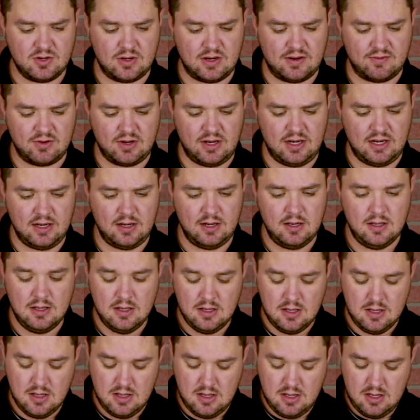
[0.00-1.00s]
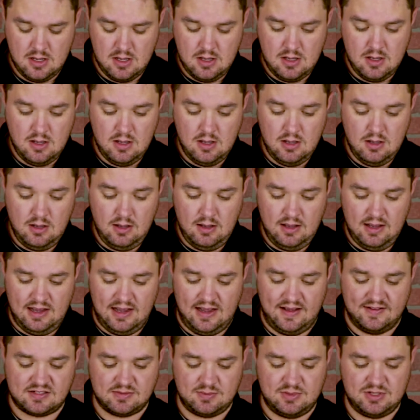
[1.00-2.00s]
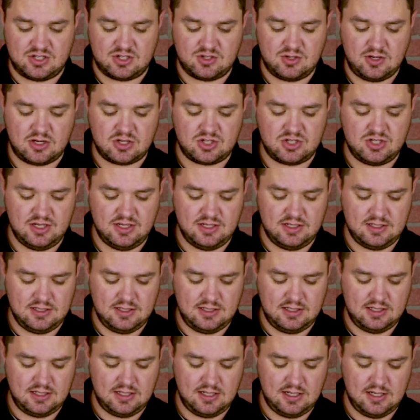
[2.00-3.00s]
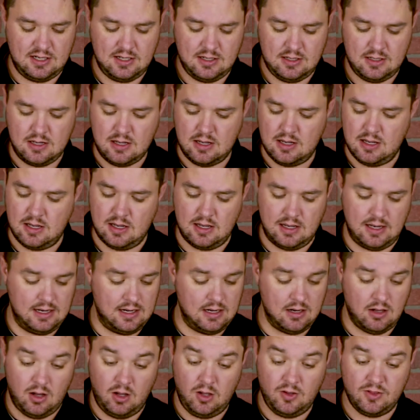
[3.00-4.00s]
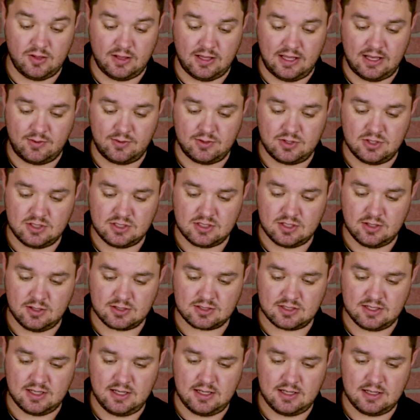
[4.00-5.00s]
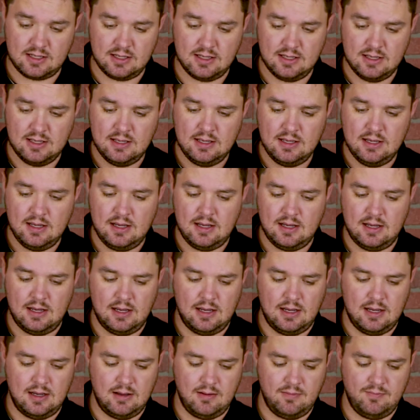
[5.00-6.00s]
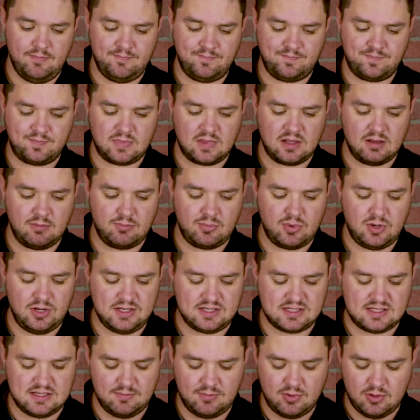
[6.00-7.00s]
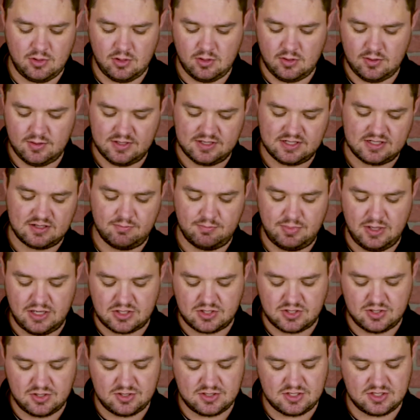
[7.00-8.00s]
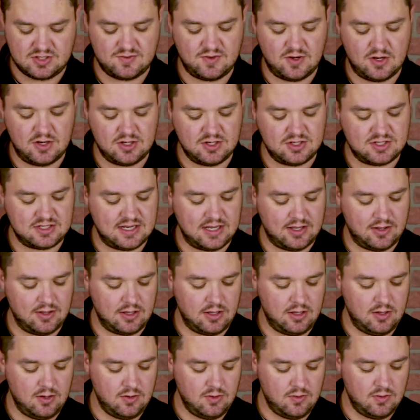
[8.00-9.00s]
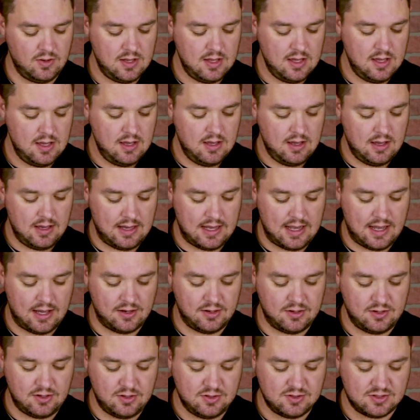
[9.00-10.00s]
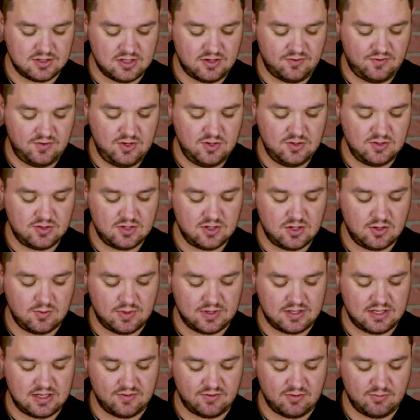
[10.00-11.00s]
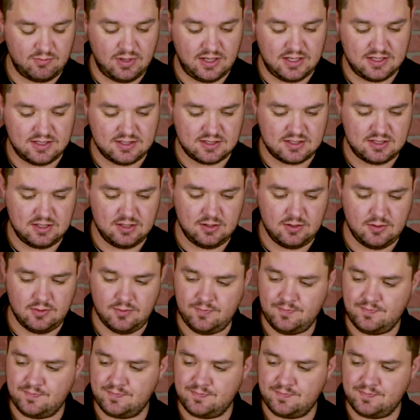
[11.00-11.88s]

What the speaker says: don't ever eat it. Have some instructions in all the languages, it looks like. Pretty simple. There's some pictures as far as telling you how to use the diffuser, what the different buttons do.